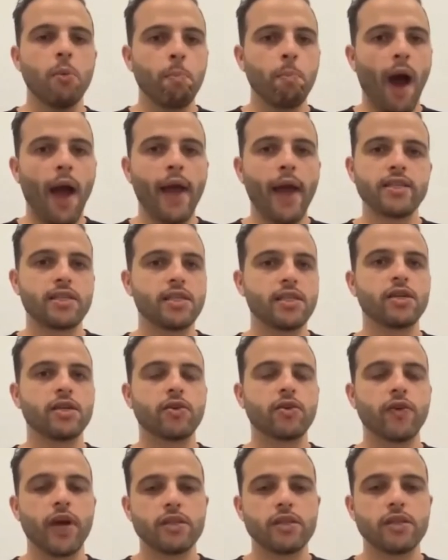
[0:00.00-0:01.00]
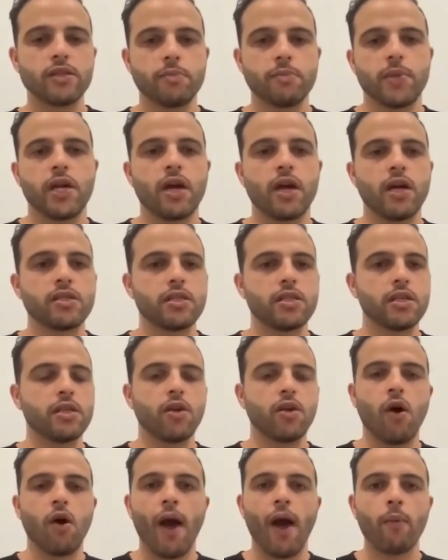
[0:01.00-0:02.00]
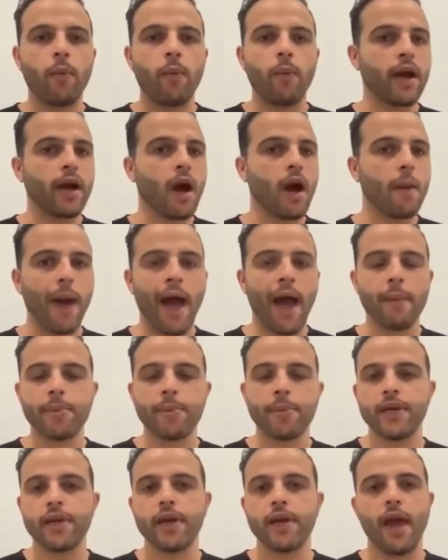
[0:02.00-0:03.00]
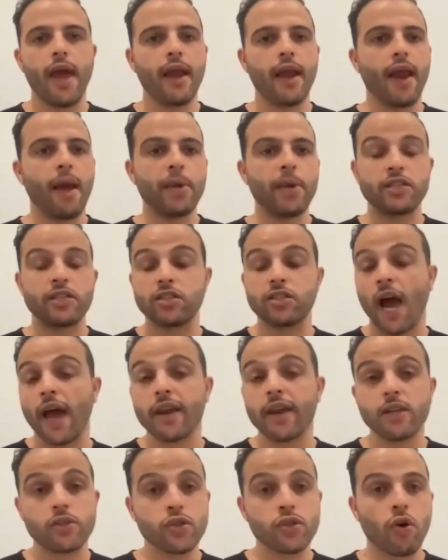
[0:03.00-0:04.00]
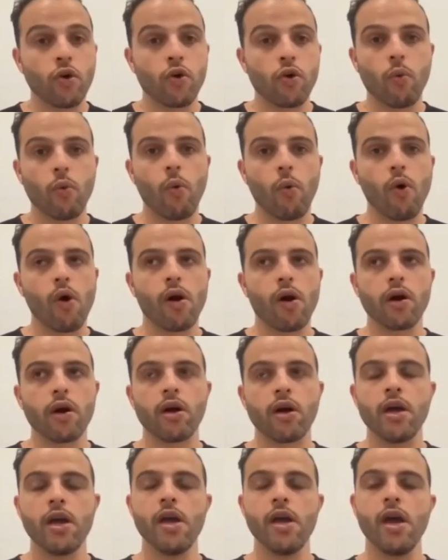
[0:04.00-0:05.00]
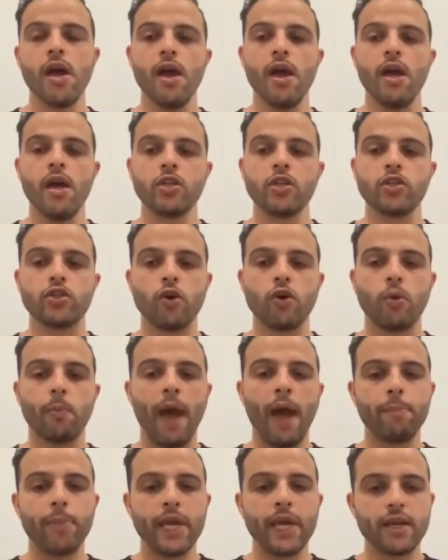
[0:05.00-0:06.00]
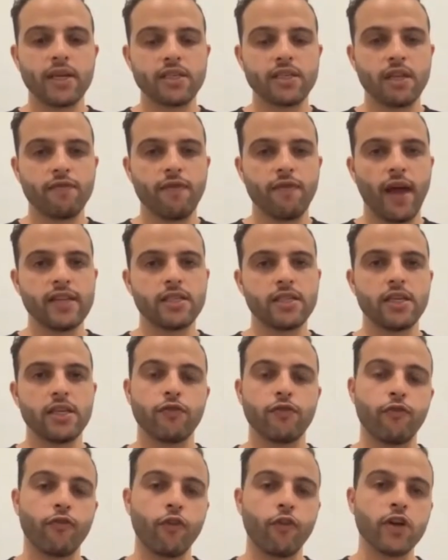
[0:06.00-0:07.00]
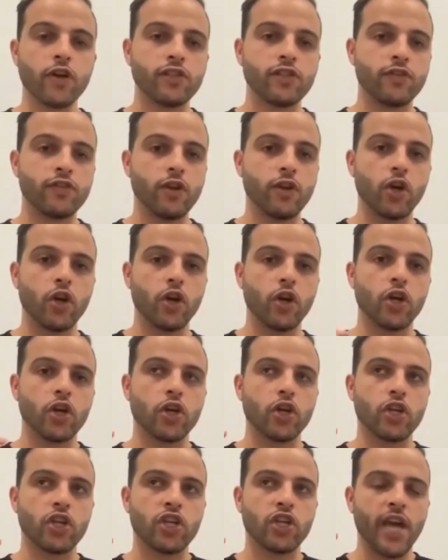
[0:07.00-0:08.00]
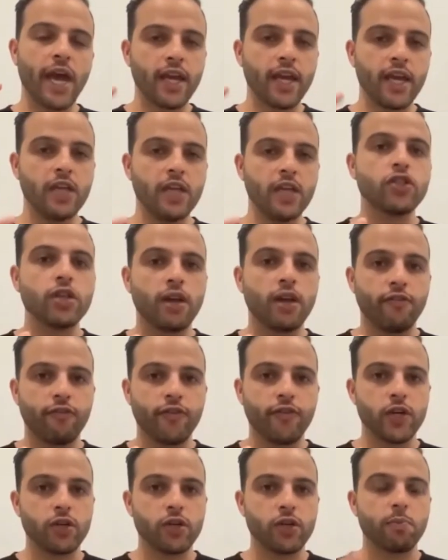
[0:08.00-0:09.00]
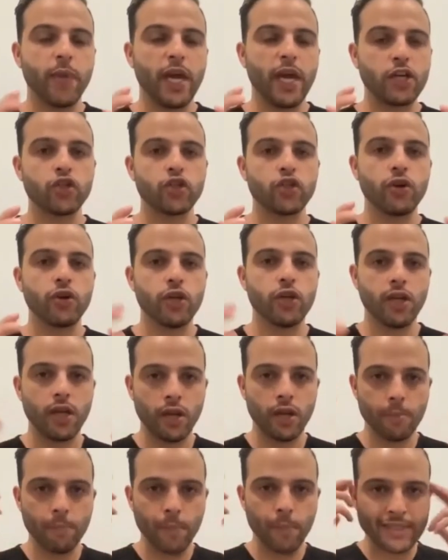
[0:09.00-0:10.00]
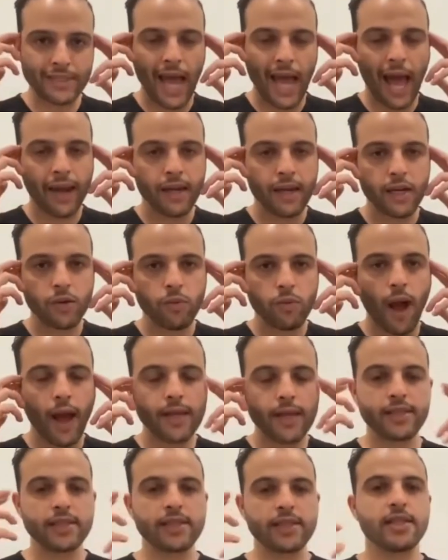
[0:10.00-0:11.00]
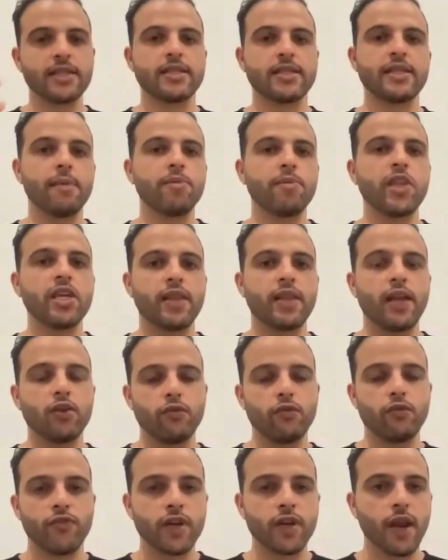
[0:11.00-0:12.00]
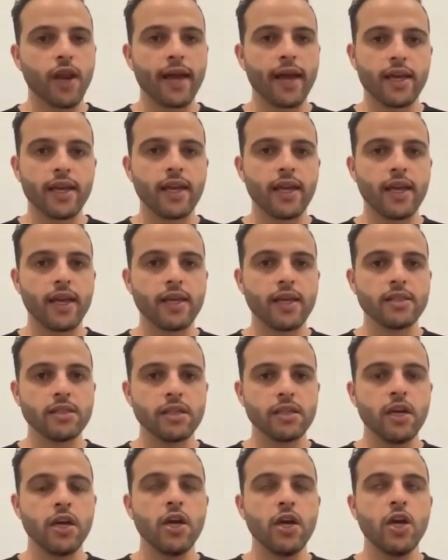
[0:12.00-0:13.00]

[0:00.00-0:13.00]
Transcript: my secret, because I wake up happy and I'm excited to go to work. So my biggest advice is, first, get into the field. Make sure mentality-wise it's the same thing that you feel like it is.